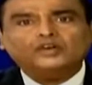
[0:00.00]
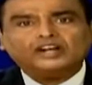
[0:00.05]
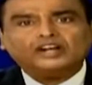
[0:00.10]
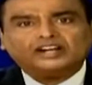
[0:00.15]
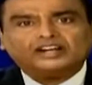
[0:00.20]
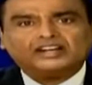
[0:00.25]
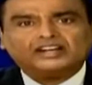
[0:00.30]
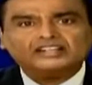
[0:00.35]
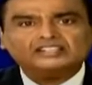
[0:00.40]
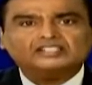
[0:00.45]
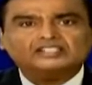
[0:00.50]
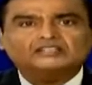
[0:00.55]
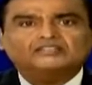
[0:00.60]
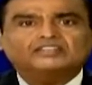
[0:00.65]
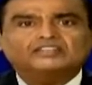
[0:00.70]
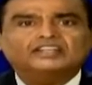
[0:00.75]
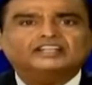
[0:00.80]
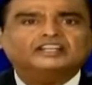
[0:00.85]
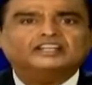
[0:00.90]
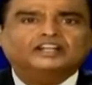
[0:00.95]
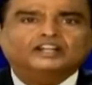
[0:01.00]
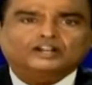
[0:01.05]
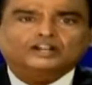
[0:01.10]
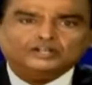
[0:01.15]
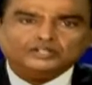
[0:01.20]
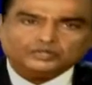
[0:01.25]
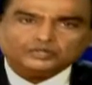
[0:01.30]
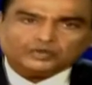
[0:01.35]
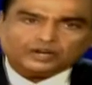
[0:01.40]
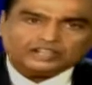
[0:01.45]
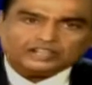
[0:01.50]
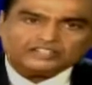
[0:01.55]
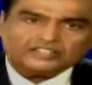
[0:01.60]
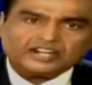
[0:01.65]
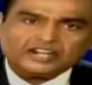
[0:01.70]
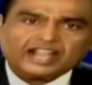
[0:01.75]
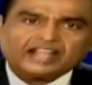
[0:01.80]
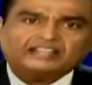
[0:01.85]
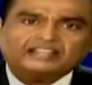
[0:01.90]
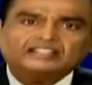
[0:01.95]
more aggressively to
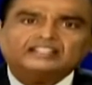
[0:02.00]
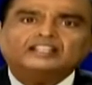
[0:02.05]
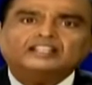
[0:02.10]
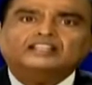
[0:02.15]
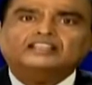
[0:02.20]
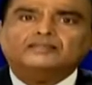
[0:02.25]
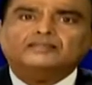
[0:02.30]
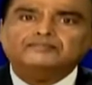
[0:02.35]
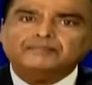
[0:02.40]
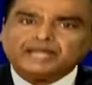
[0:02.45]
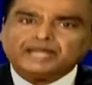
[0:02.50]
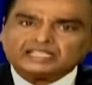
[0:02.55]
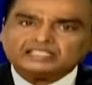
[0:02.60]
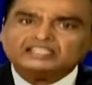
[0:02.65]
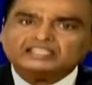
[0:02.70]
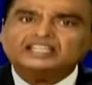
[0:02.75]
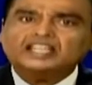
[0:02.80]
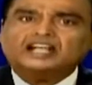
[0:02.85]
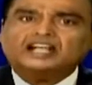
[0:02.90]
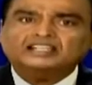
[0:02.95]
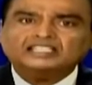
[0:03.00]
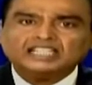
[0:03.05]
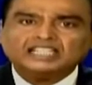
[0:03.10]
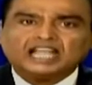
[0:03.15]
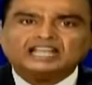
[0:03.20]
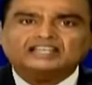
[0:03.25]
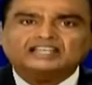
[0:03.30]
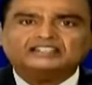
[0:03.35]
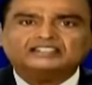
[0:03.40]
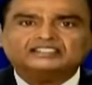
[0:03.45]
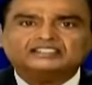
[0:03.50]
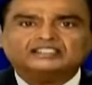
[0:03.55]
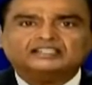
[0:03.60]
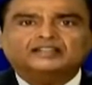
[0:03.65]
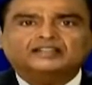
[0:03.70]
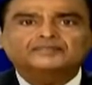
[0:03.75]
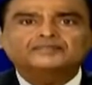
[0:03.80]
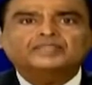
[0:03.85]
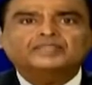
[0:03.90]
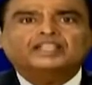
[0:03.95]
attract the best young talent.